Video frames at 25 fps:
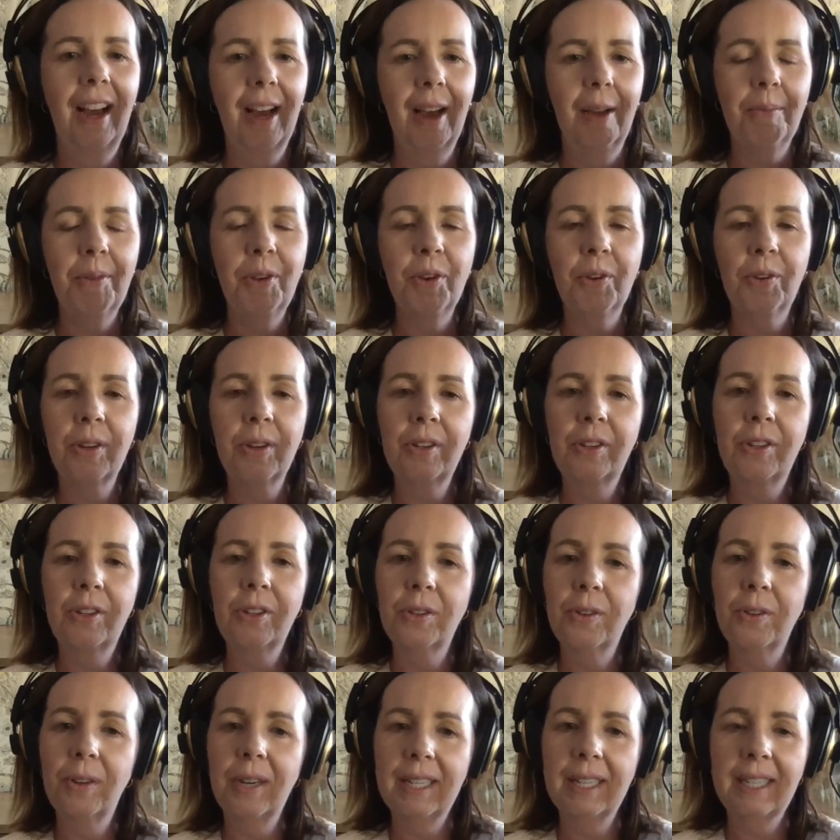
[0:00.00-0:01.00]
You can
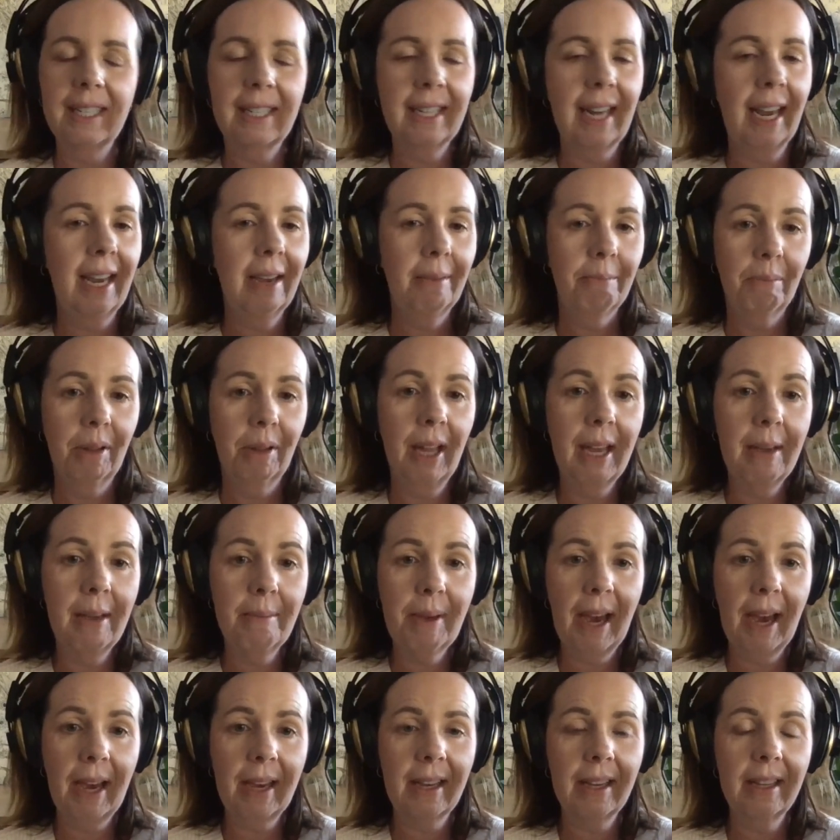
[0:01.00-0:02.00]
do a stay and play
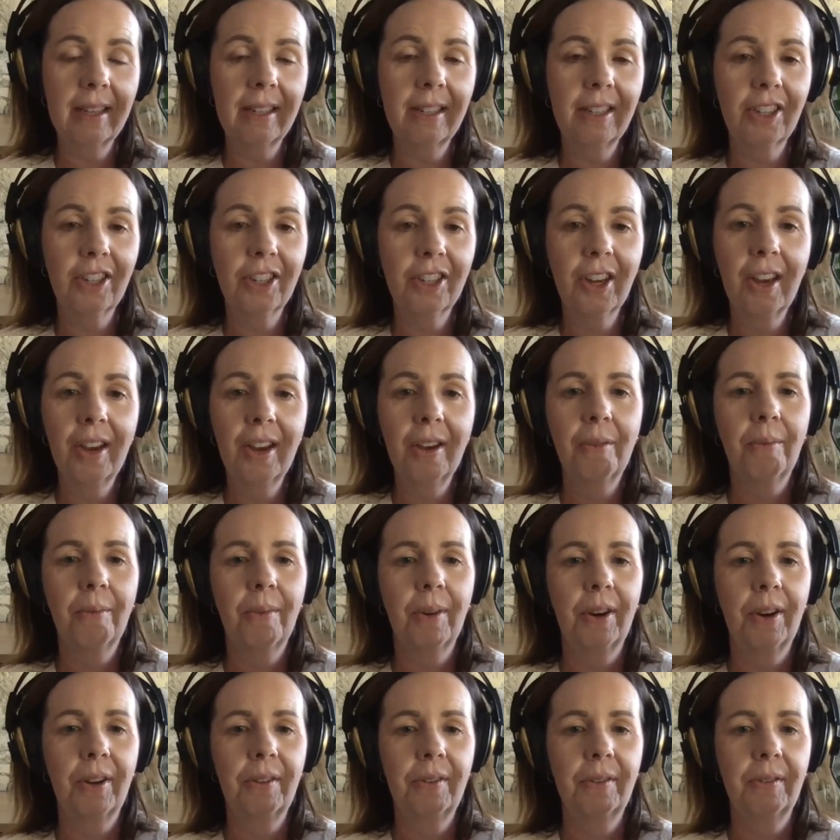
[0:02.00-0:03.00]
package where
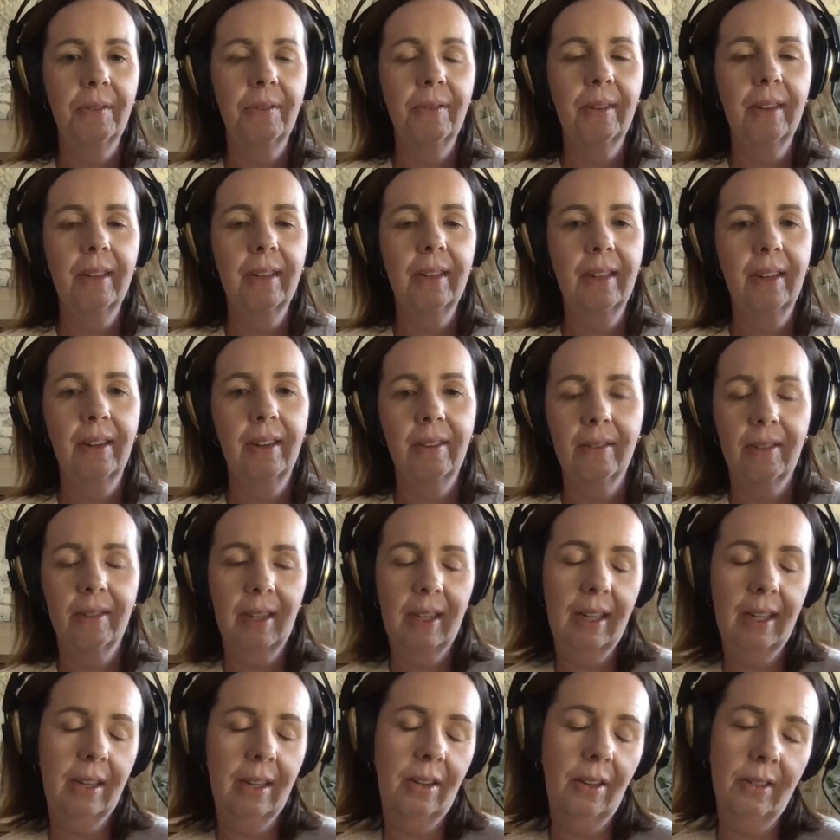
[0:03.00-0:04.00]
you
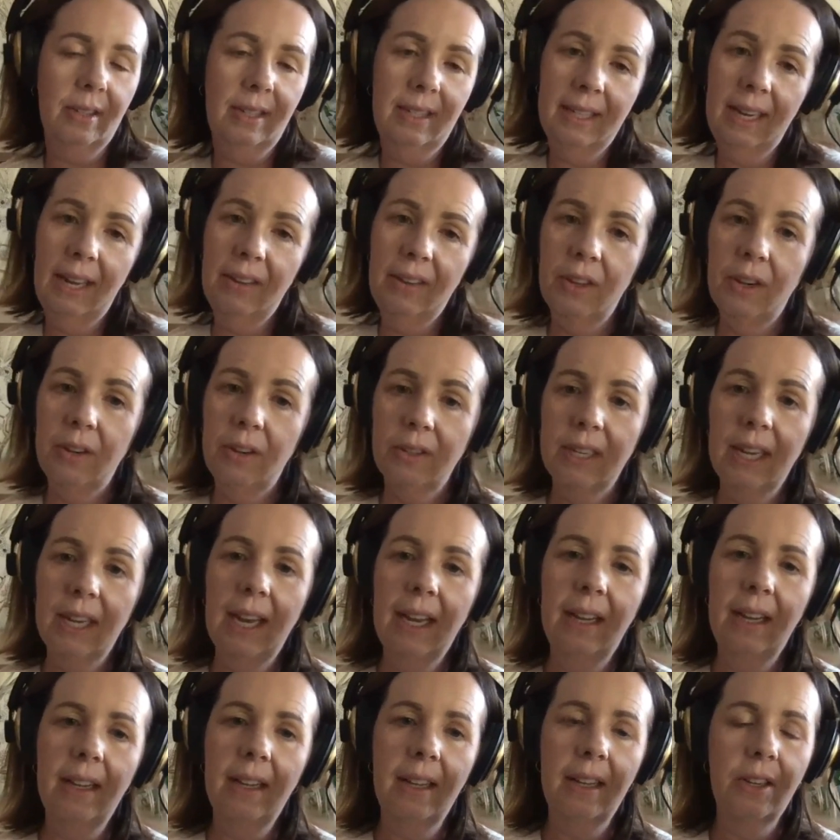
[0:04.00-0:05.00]
go stay at the
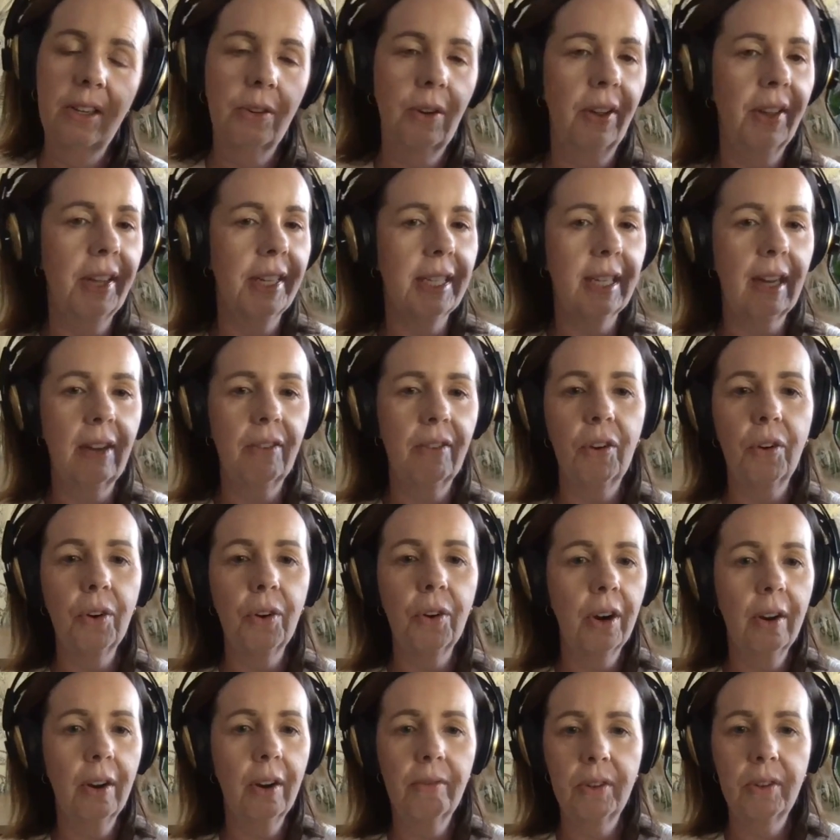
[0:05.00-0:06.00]
hotel and do all that stuff. Or
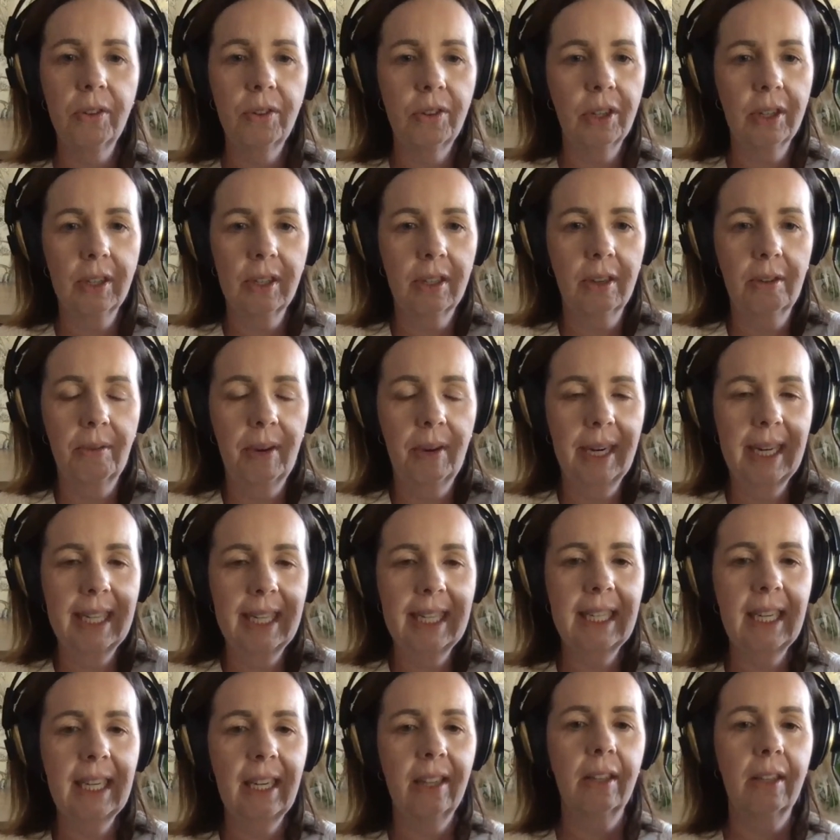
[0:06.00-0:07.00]
if you just don't want to
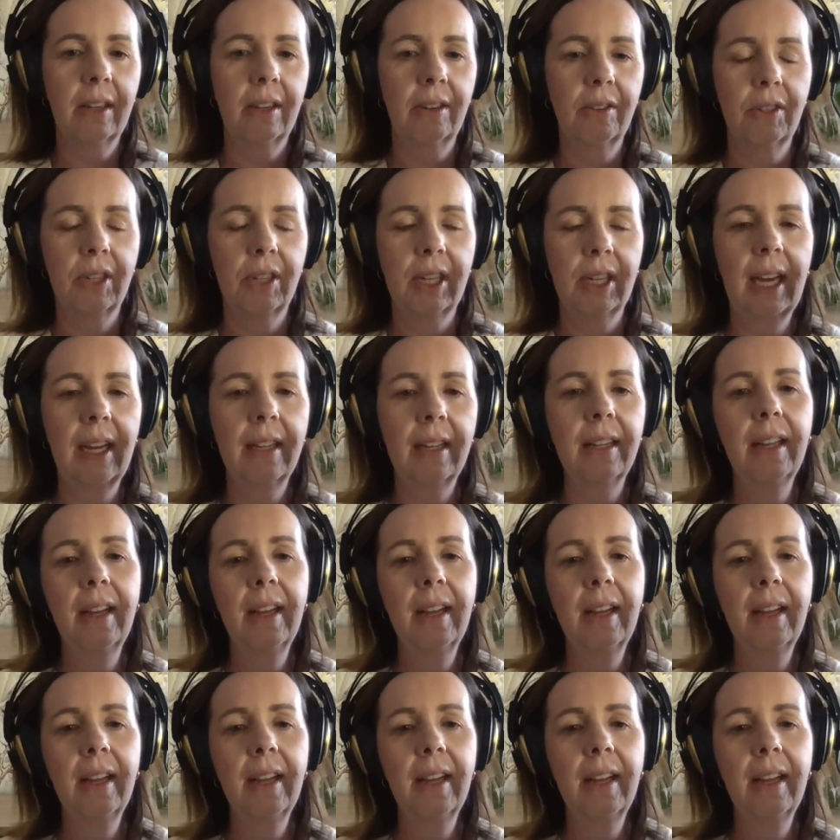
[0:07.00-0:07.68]
stay at the hotel,